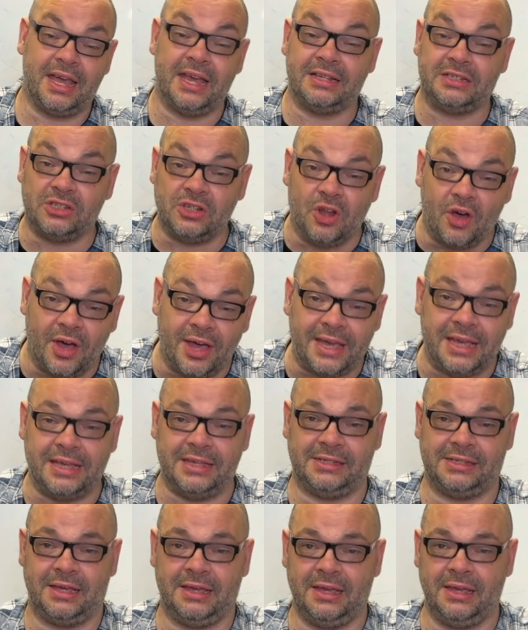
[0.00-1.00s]
It's not
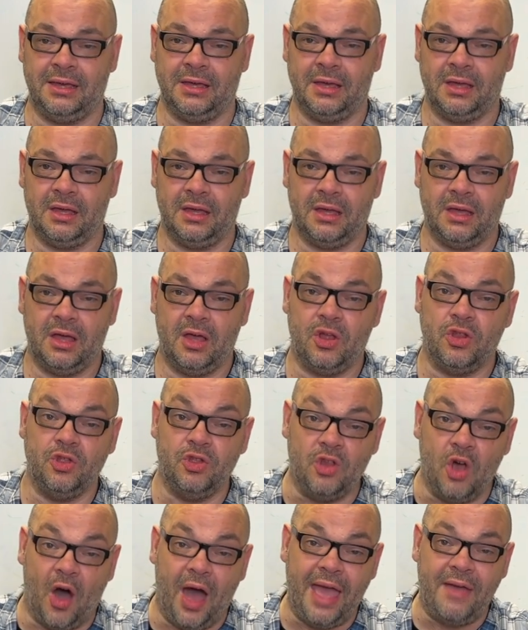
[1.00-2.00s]
easy.
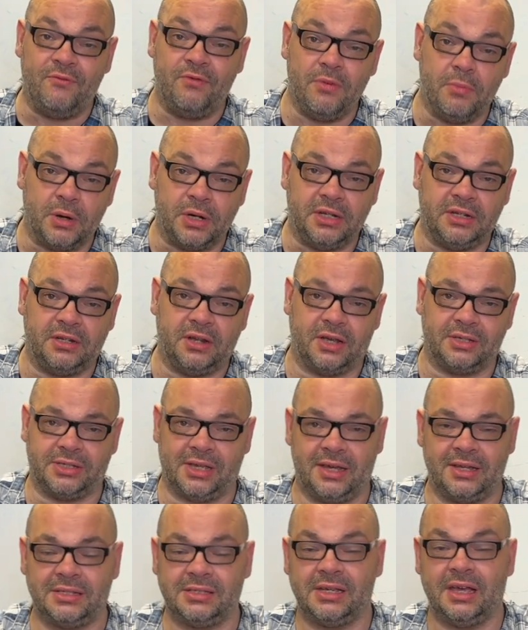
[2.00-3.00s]
Not everybody does
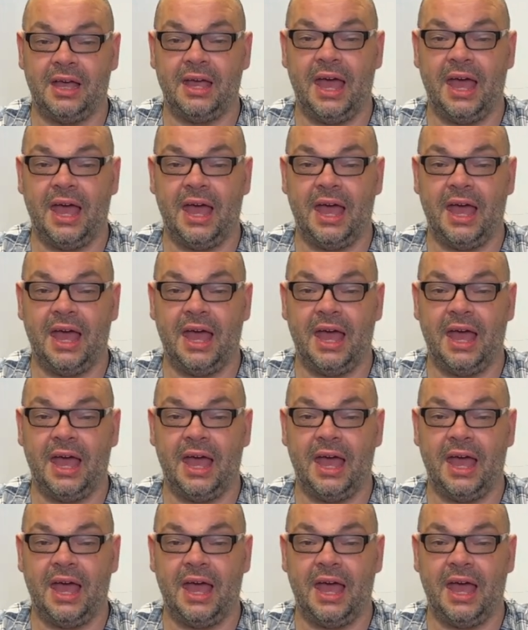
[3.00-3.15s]
it.